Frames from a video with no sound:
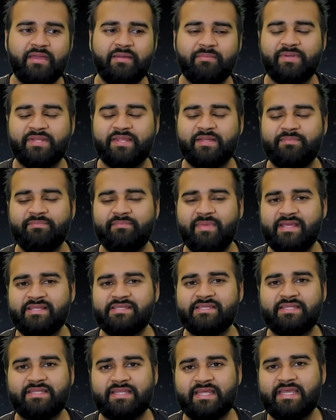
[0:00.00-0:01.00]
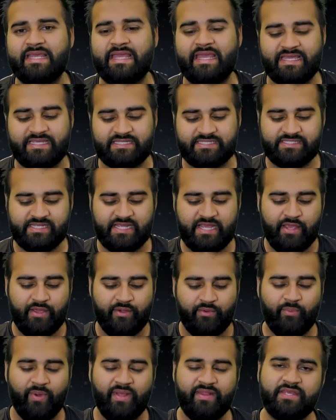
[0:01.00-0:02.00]
But the amazing thing is,
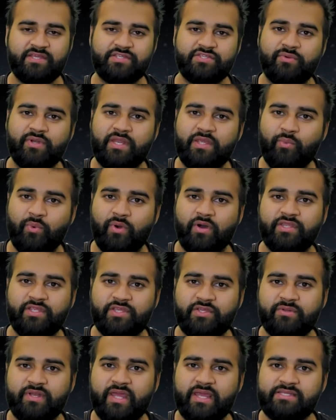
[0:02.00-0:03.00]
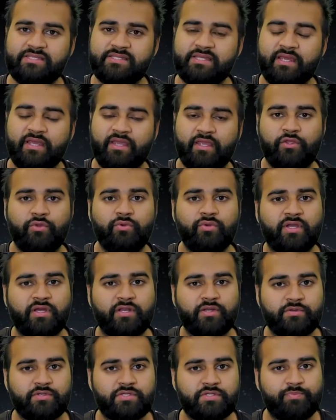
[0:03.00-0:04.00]
when there's only 1 unit, you
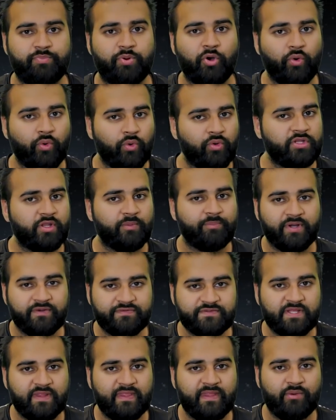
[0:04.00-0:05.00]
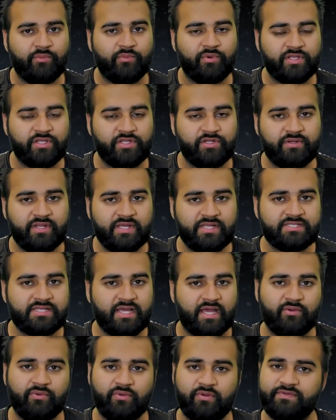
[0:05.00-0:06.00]
can put all the buffs on that 1 unit,
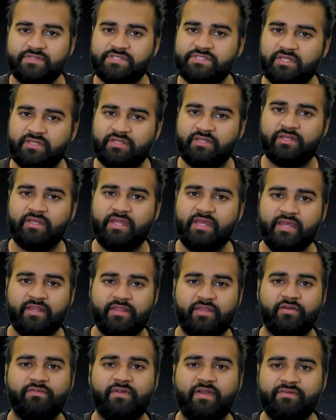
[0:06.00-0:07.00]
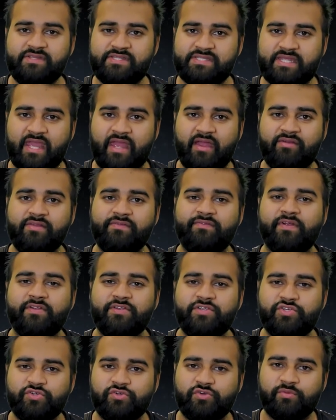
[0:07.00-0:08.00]
and all of a sudden, they're a very scary, very
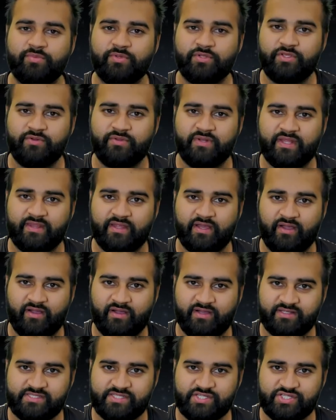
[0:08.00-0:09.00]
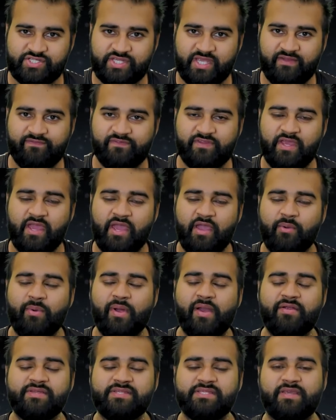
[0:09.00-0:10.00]
durable unit that are hard to shift.
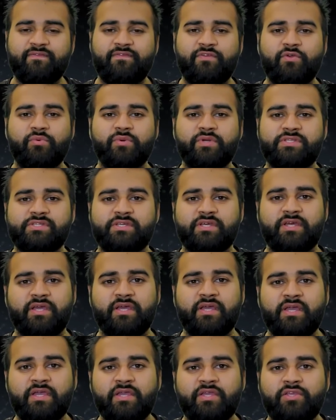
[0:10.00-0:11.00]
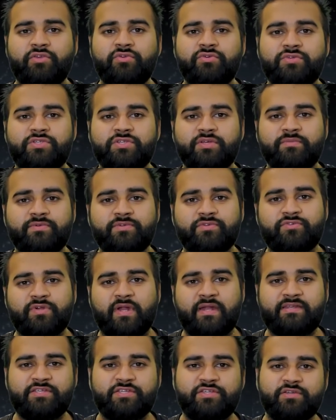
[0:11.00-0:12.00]
Whereas if you were to use some
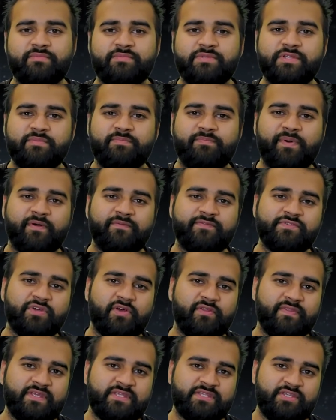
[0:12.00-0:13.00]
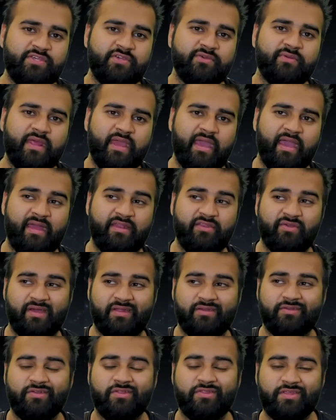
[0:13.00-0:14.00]
stratagems and buffs on this unit, and you
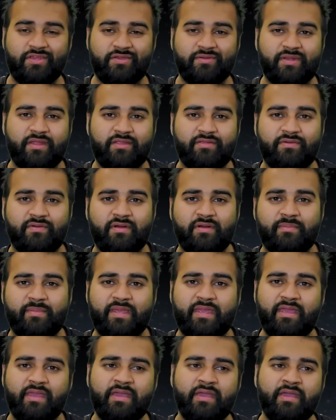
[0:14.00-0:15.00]
had another unit in your army,